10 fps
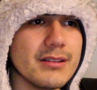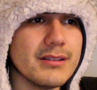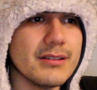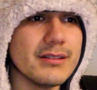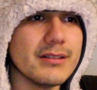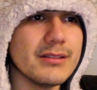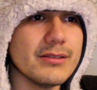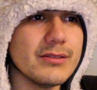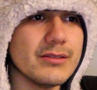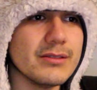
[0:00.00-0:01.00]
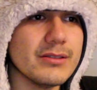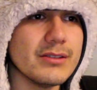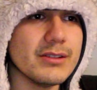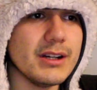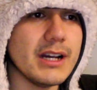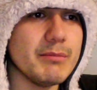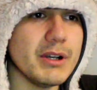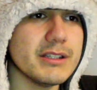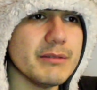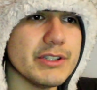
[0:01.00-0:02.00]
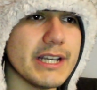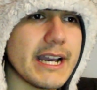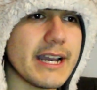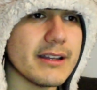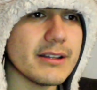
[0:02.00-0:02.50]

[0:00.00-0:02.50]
get us out of this. Alright, Bow, see what you got.